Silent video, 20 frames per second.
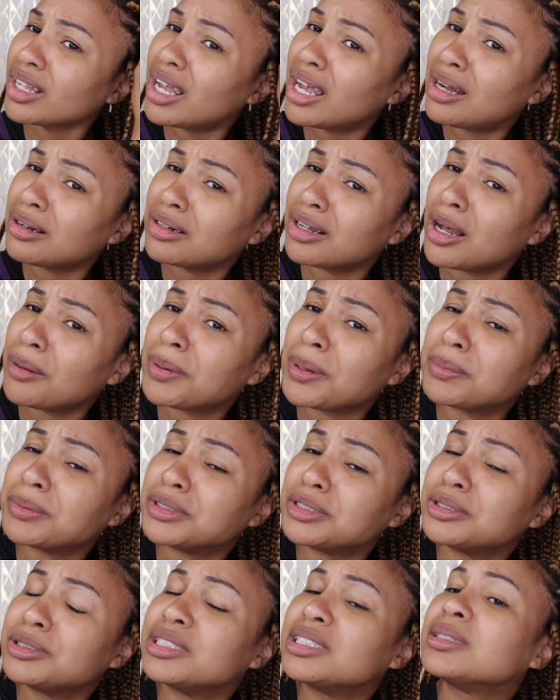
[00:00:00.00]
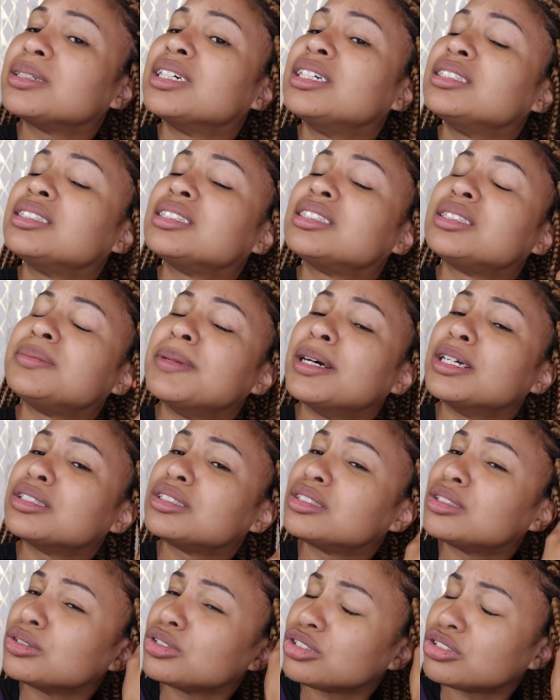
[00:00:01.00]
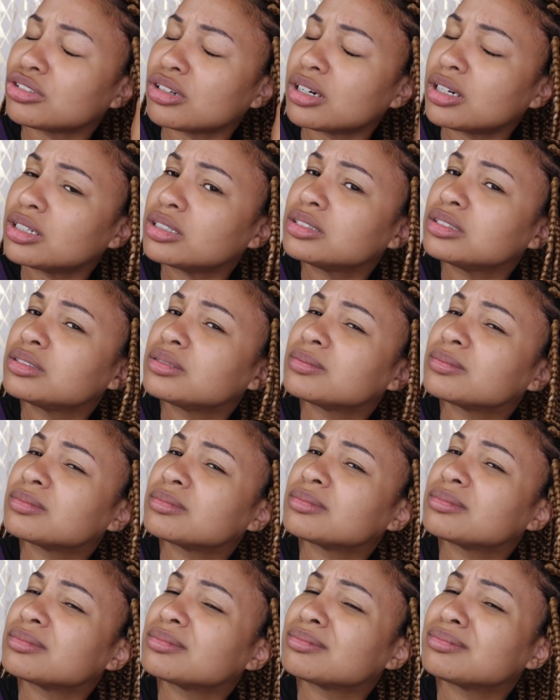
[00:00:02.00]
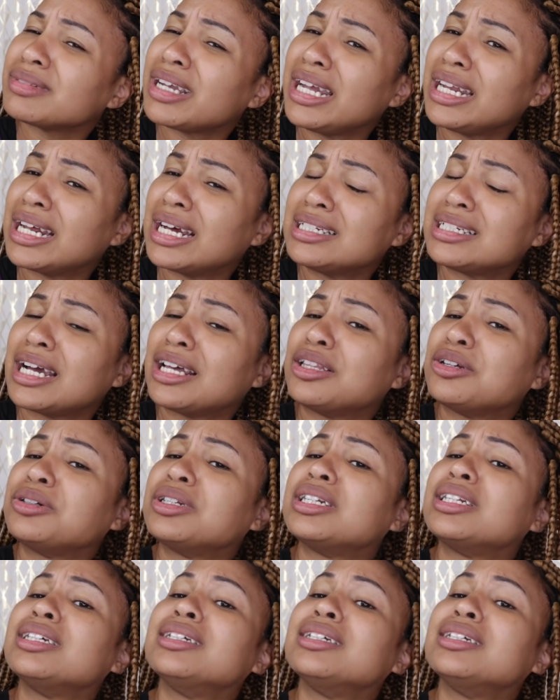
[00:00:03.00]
I don't know how people do it because it smells so strong, and I diluted